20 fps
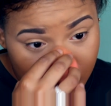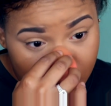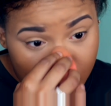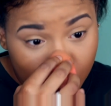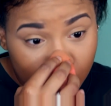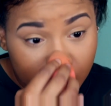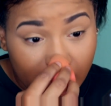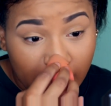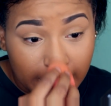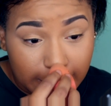these
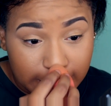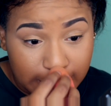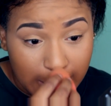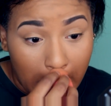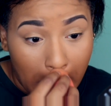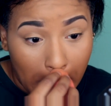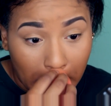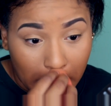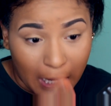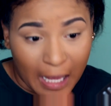two things
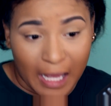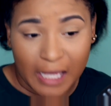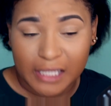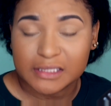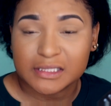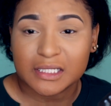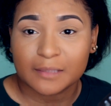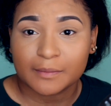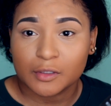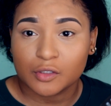done, I
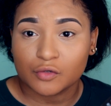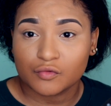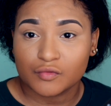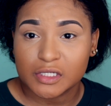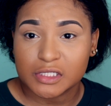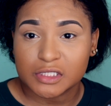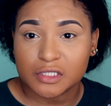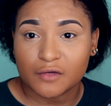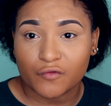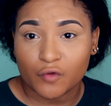accepted the
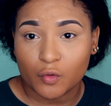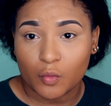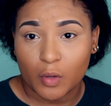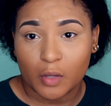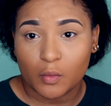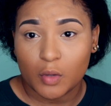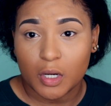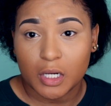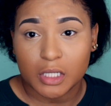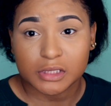risk for
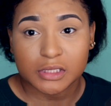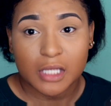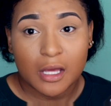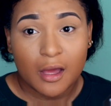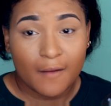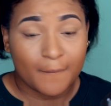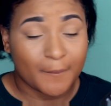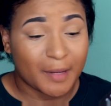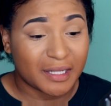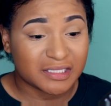what it was.
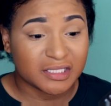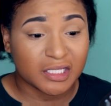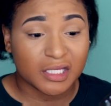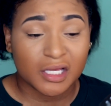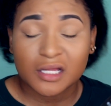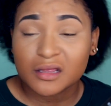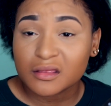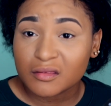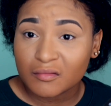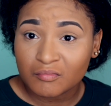My
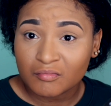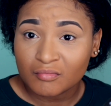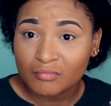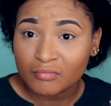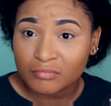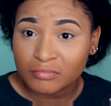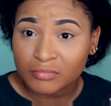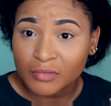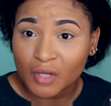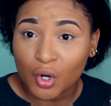teeth,
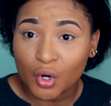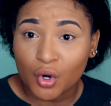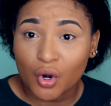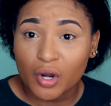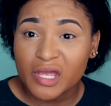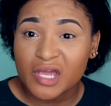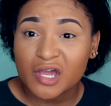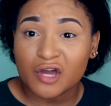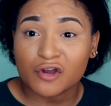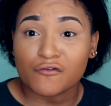
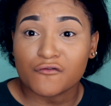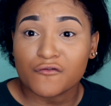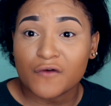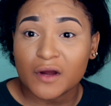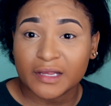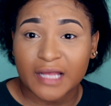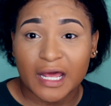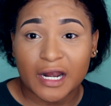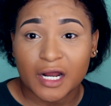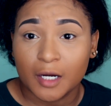girl, he could have
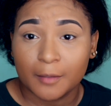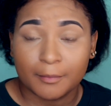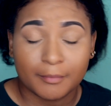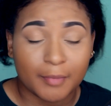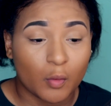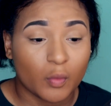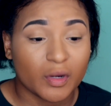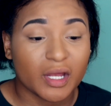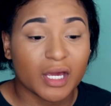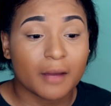fucked that up.
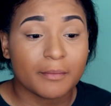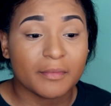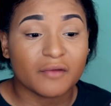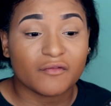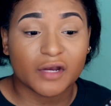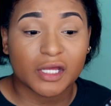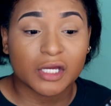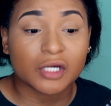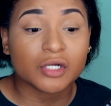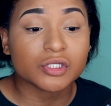But when it comes to
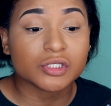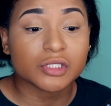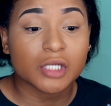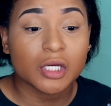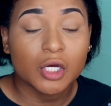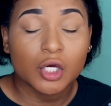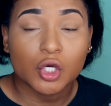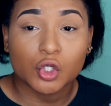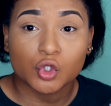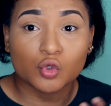
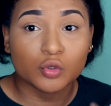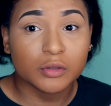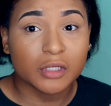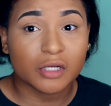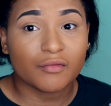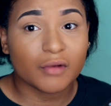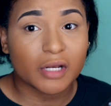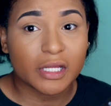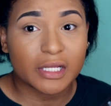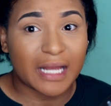veneers, you
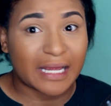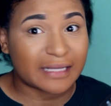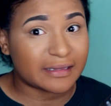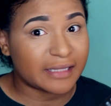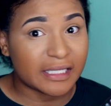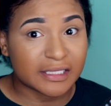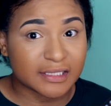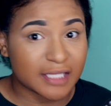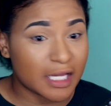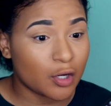literally, like,
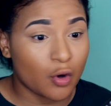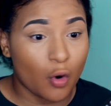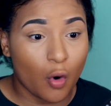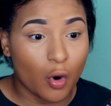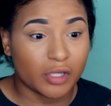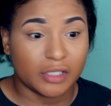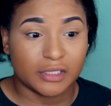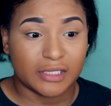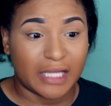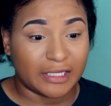they take
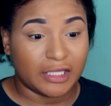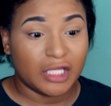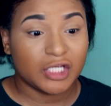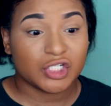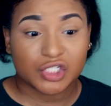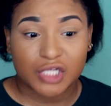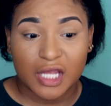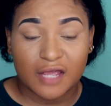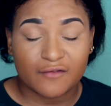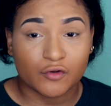all your, like, they
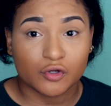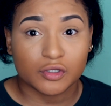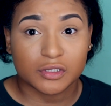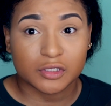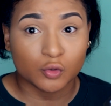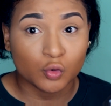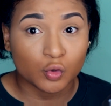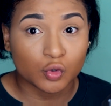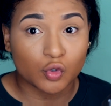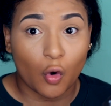shave your
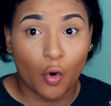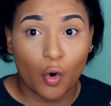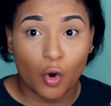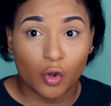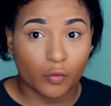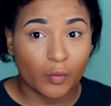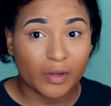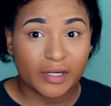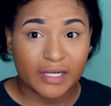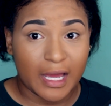tooth
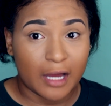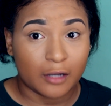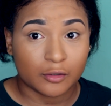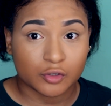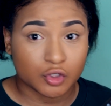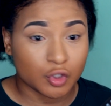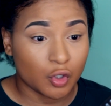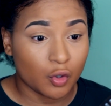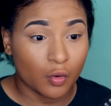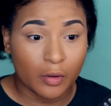all the way
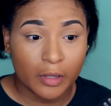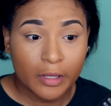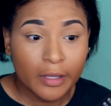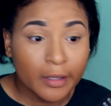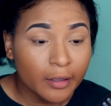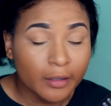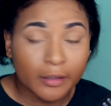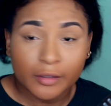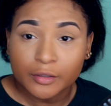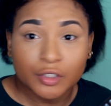down. So
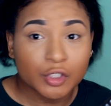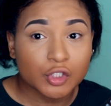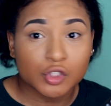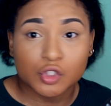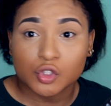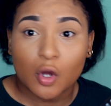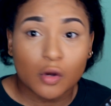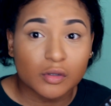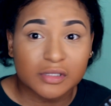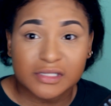
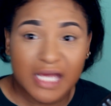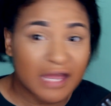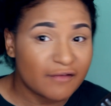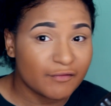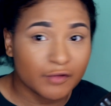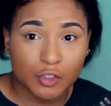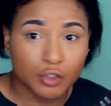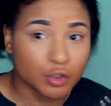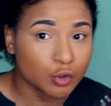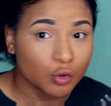there's no
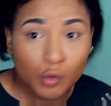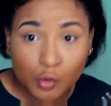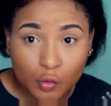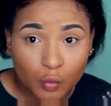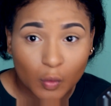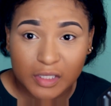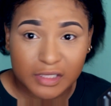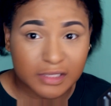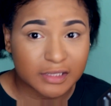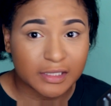saving your tooth
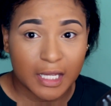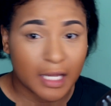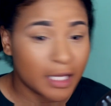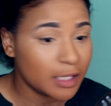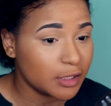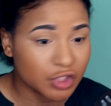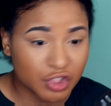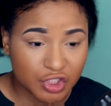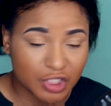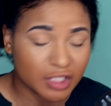once
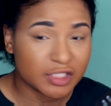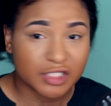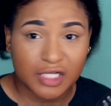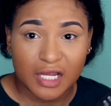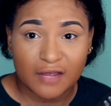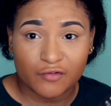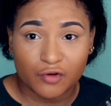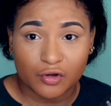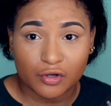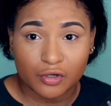they
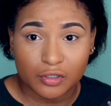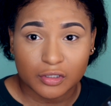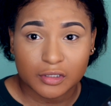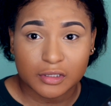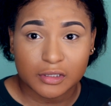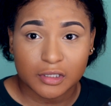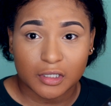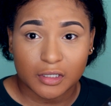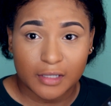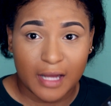shave your
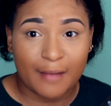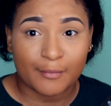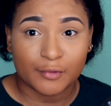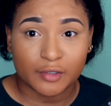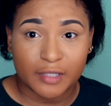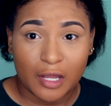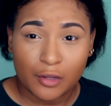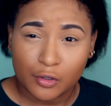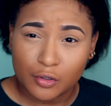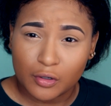
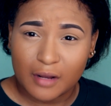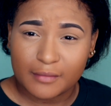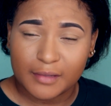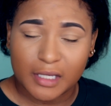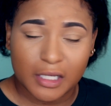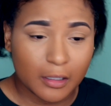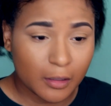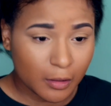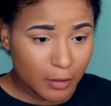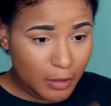enamel down. You know what I
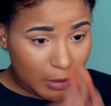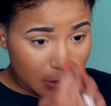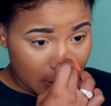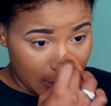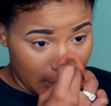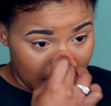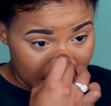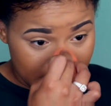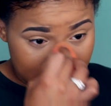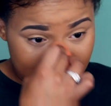mean?
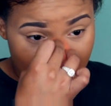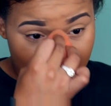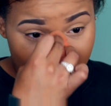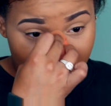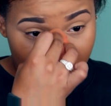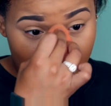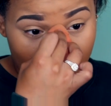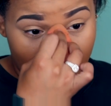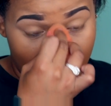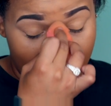And the
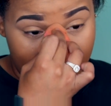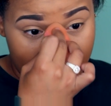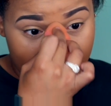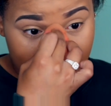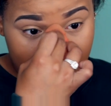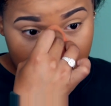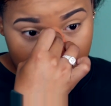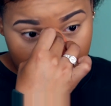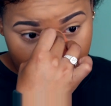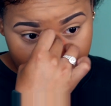same for your
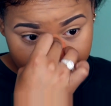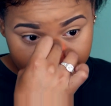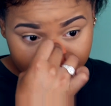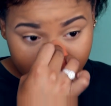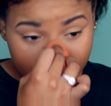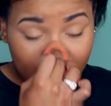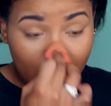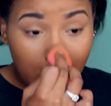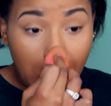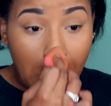eyes.
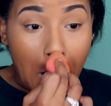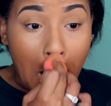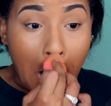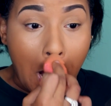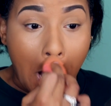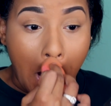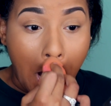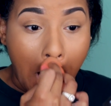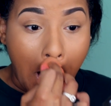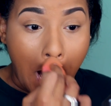
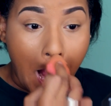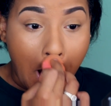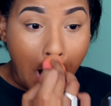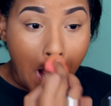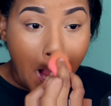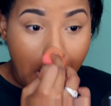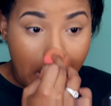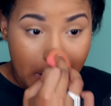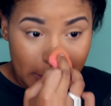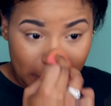
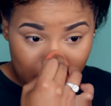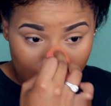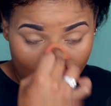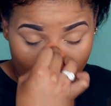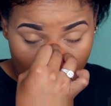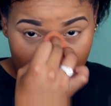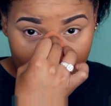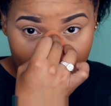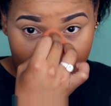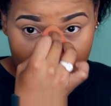You
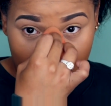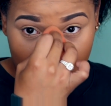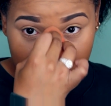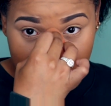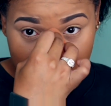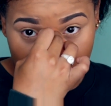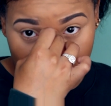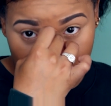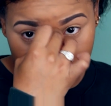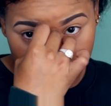don't want to play
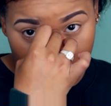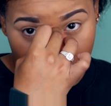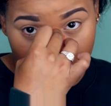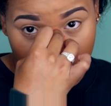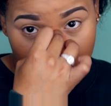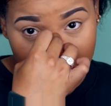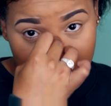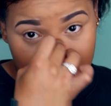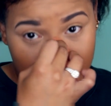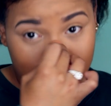with
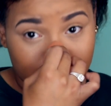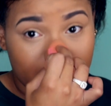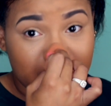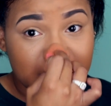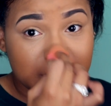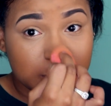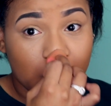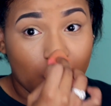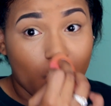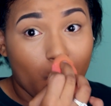your eyes, bro.
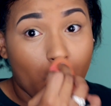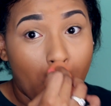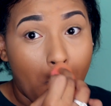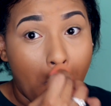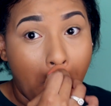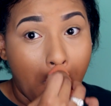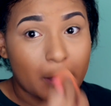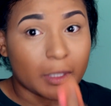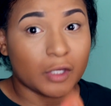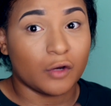That's
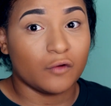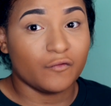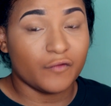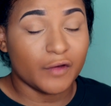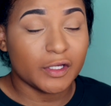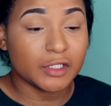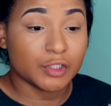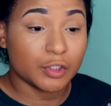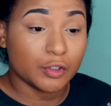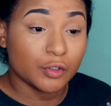your
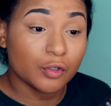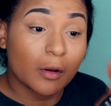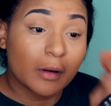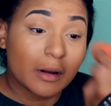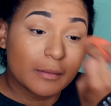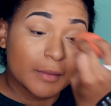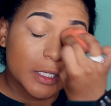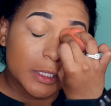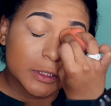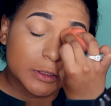vision. You know
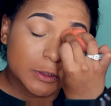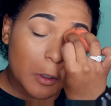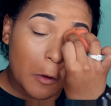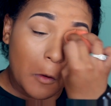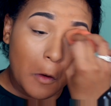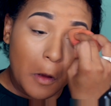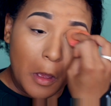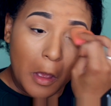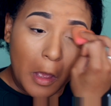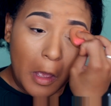what I mean?
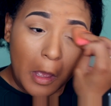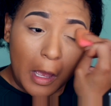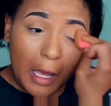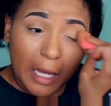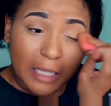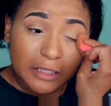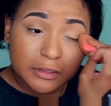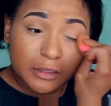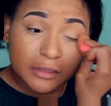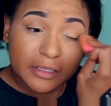So
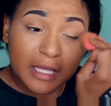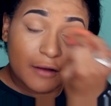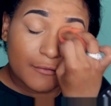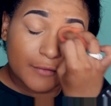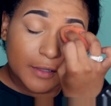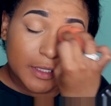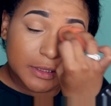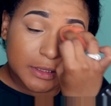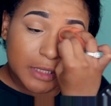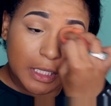I took
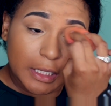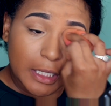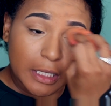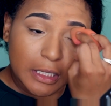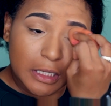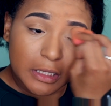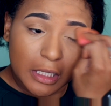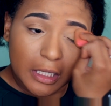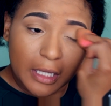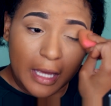that risk, and
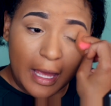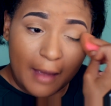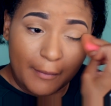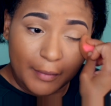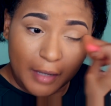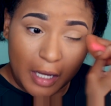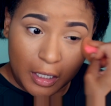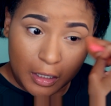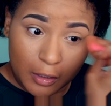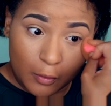anything could
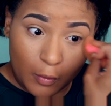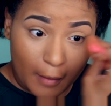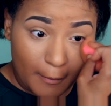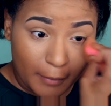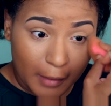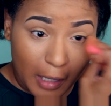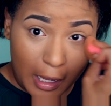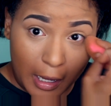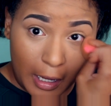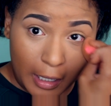happen. I could have
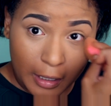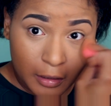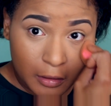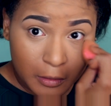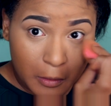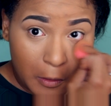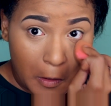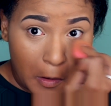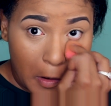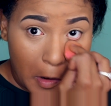went blind.